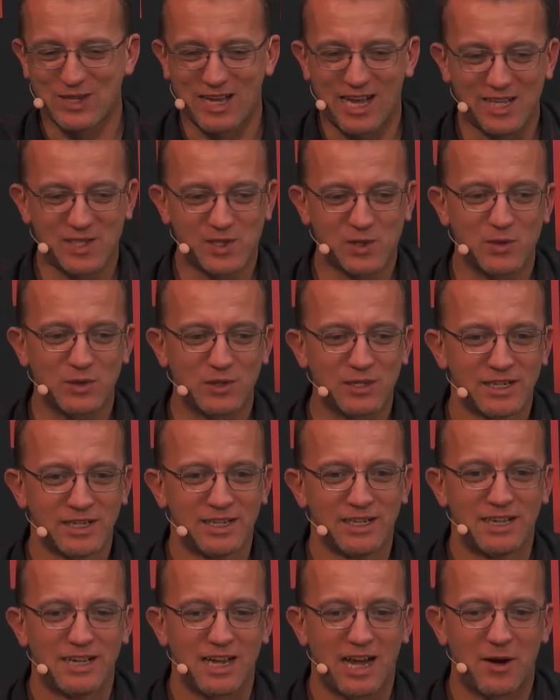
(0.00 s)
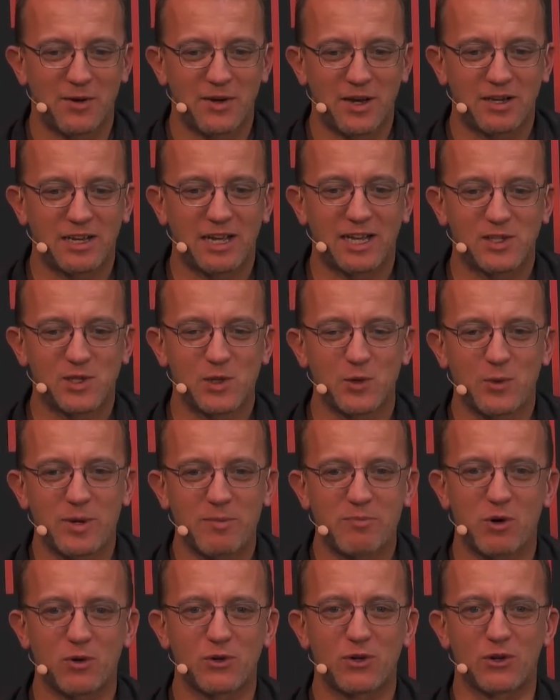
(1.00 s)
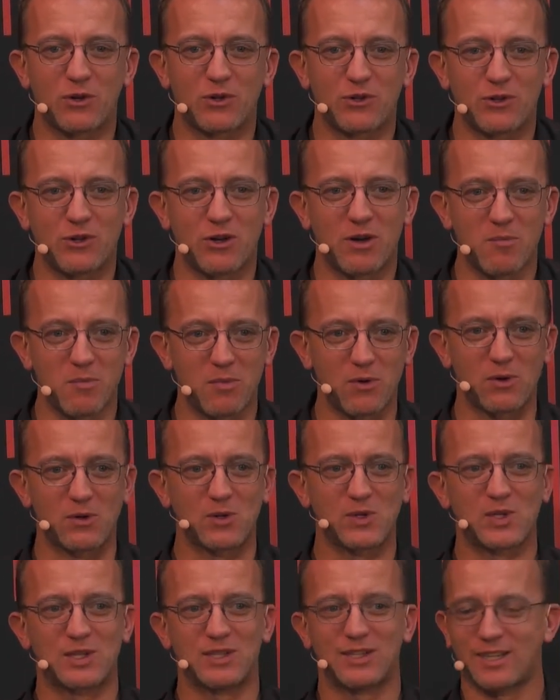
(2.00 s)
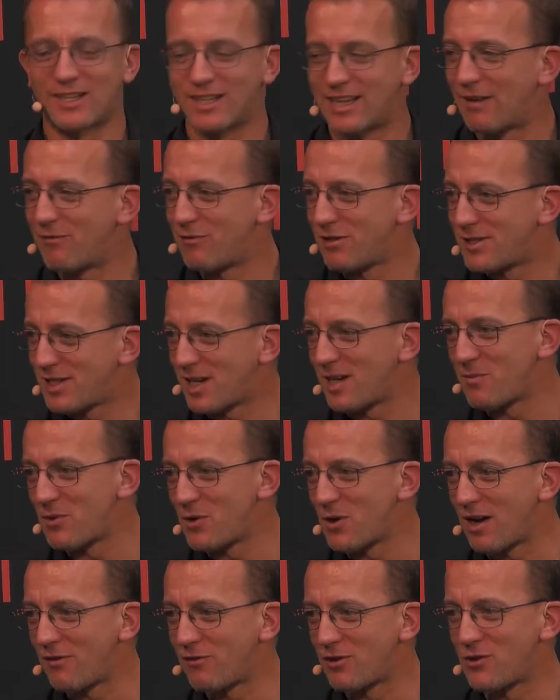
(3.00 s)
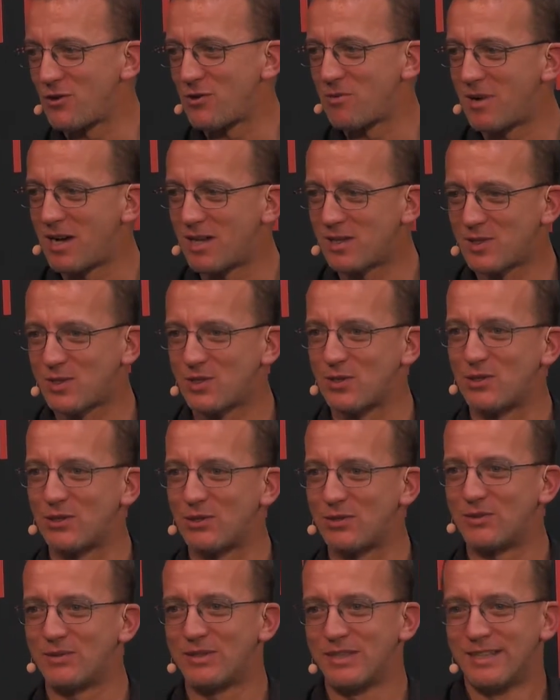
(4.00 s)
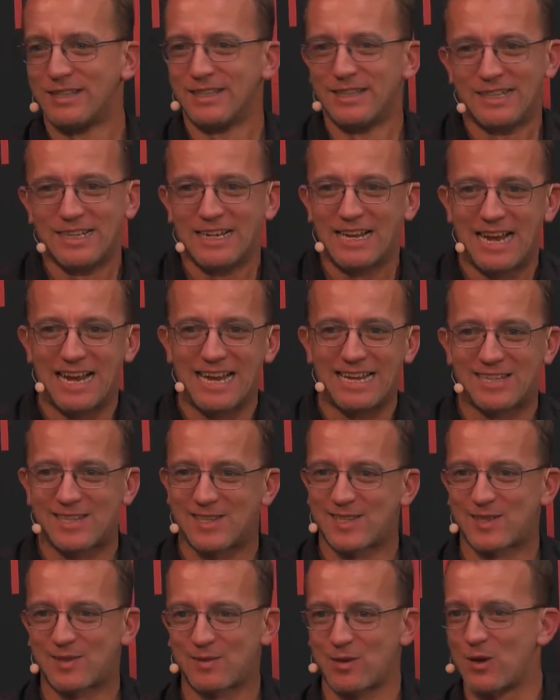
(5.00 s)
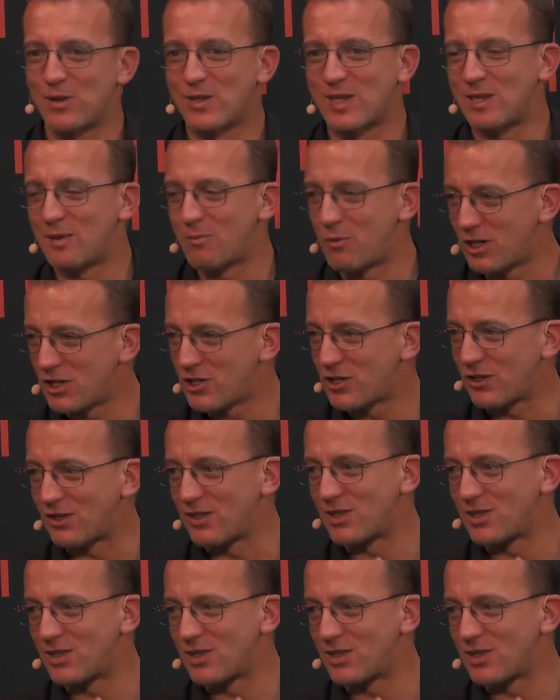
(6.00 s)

As you report on the numbers, like every time you have a new milestone, it's a celebration.